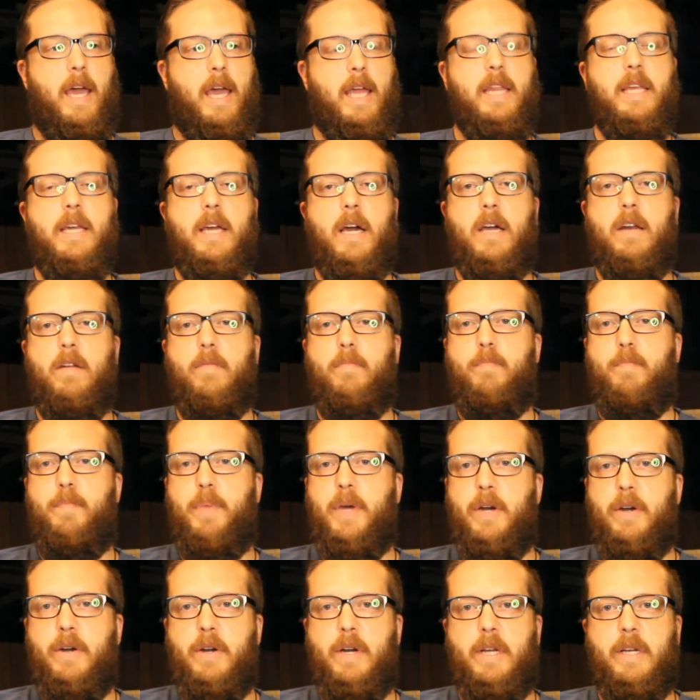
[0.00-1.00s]
any kind
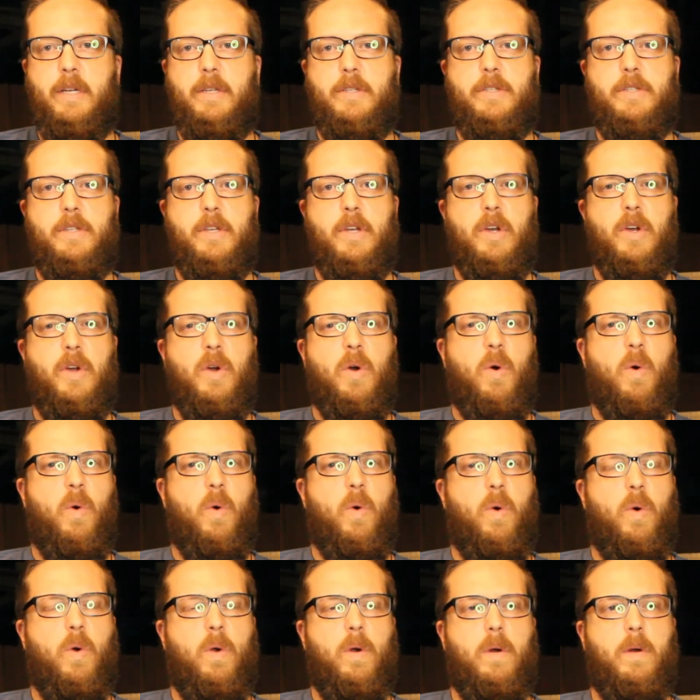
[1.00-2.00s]
of bitterness
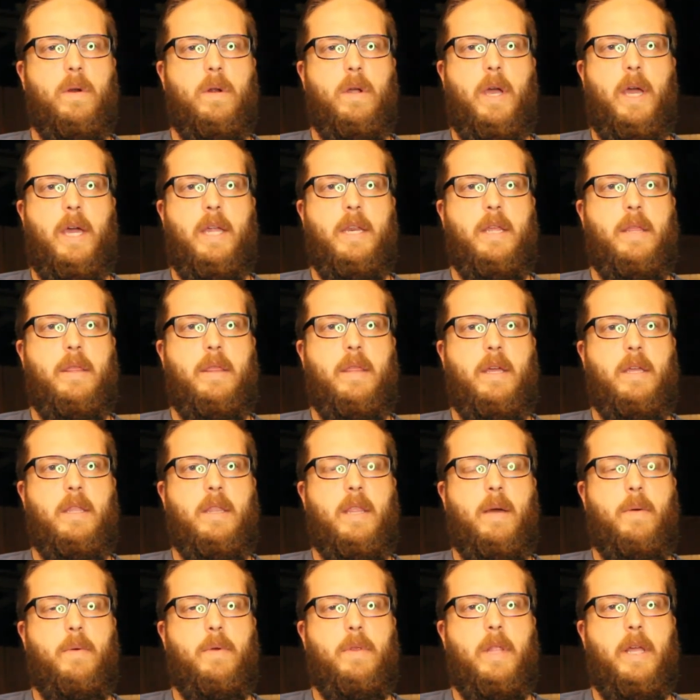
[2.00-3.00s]
or
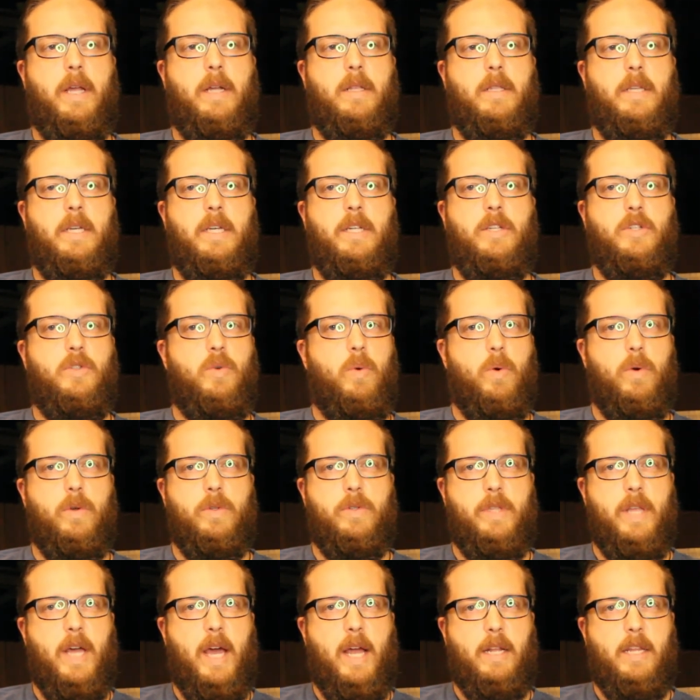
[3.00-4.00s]
anything that would like lean
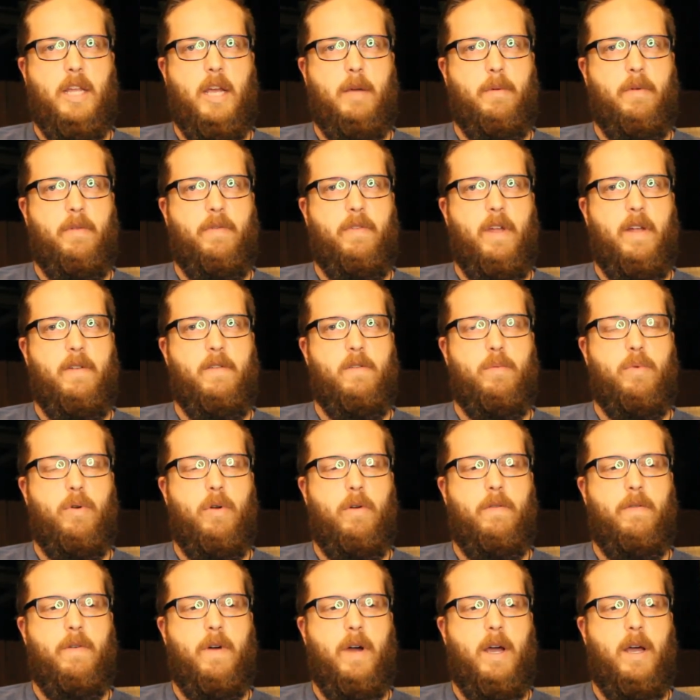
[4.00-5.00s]
towards that type of flavor
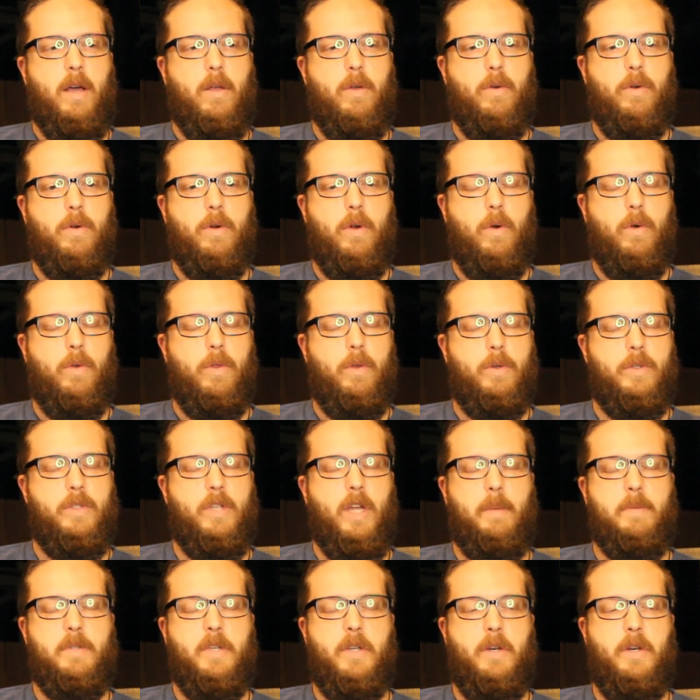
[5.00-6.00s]
profile, or those types of